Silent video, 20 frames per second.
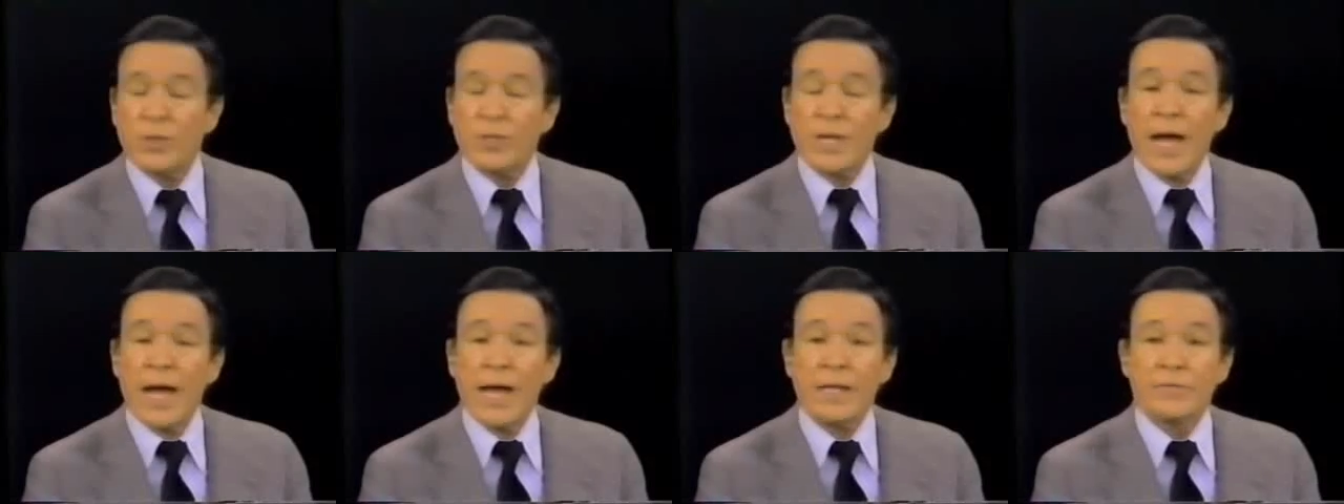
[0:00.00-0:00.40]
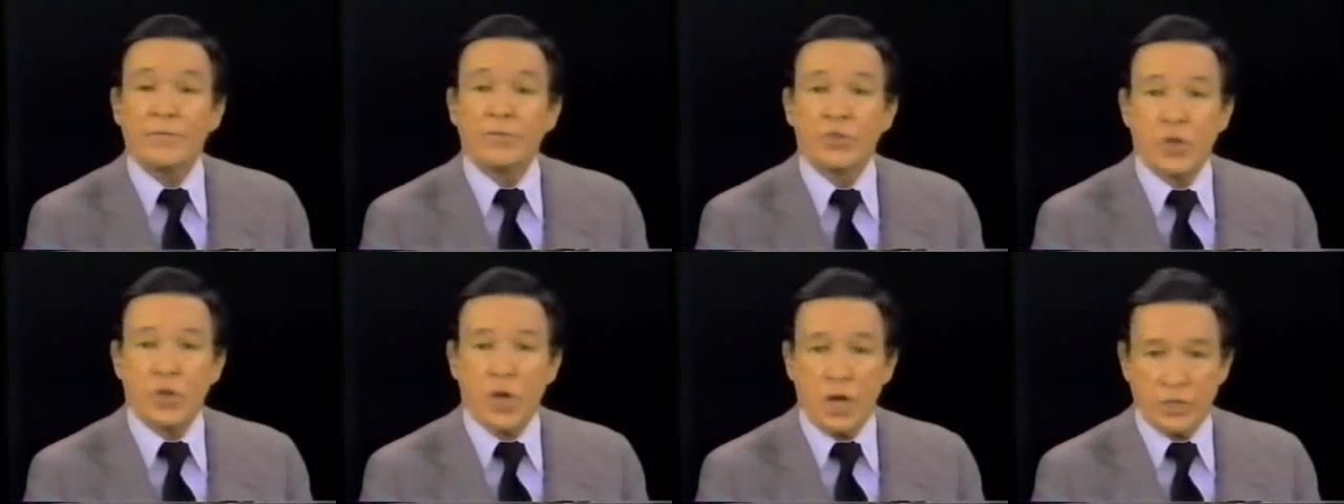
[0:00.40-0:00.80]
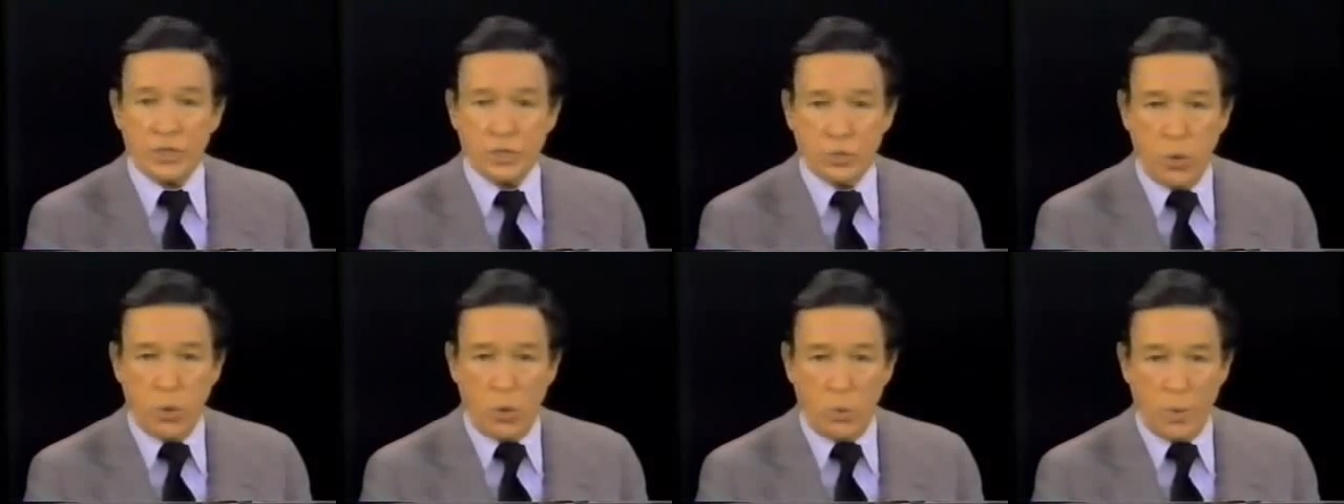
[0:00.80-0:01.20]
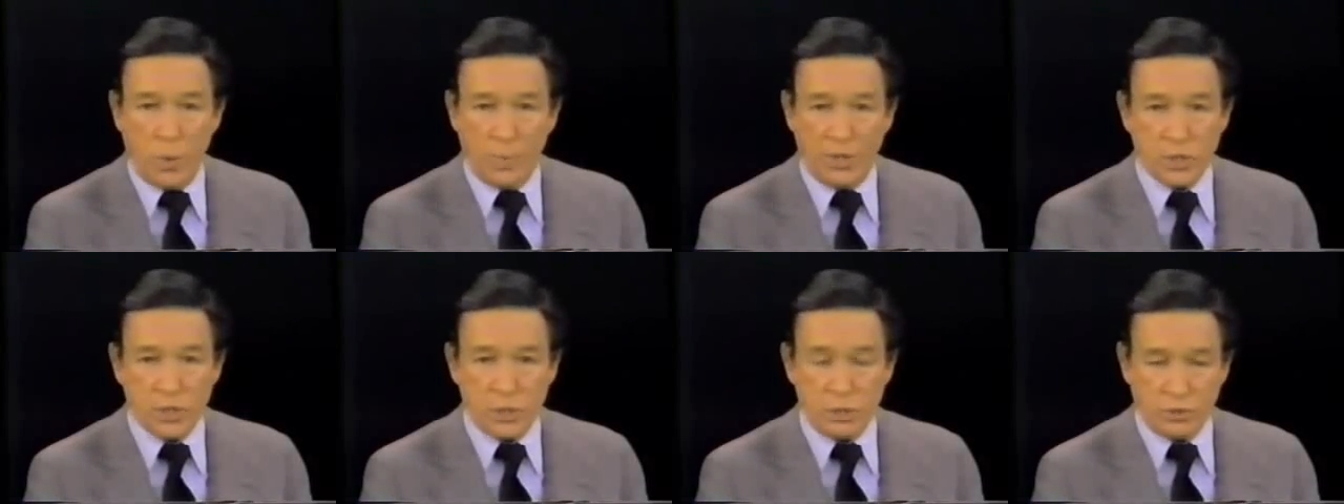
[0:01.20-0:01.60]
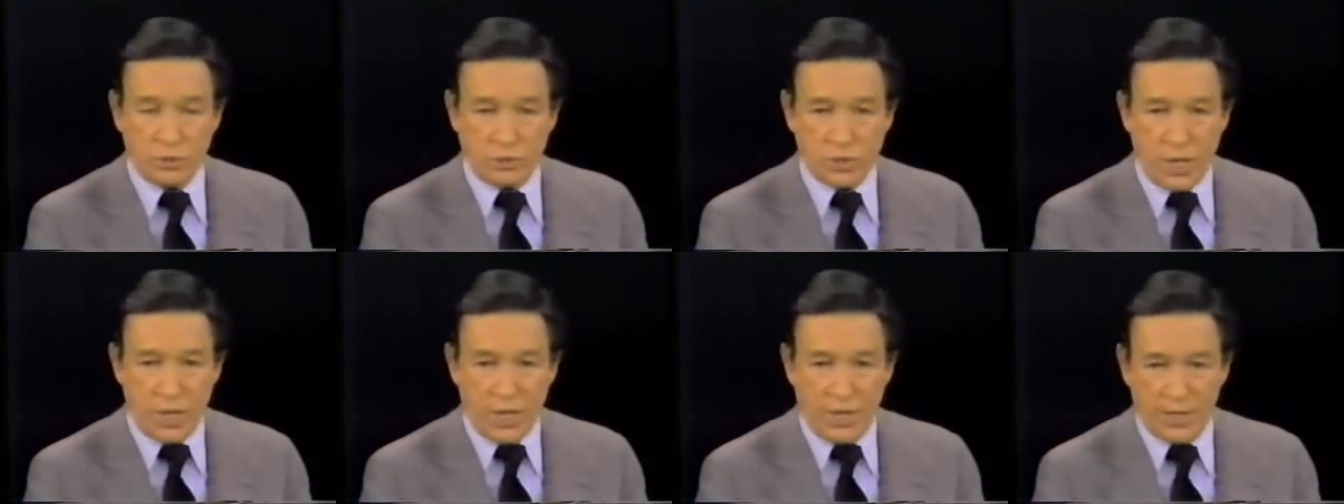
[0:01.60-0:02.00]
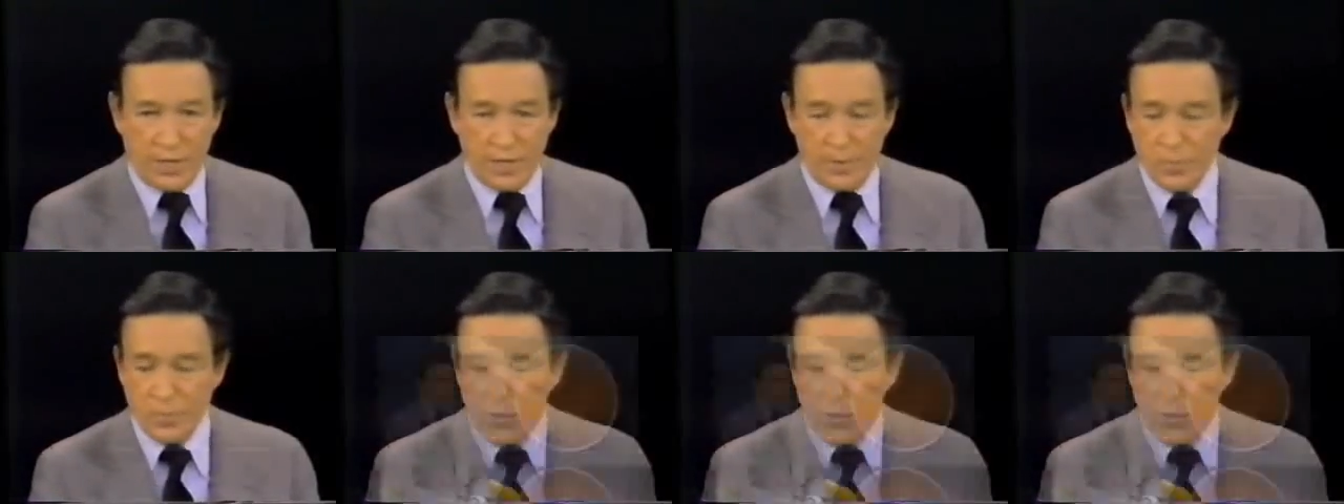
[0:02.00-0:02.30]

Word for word: what kind of shots will we be told to take?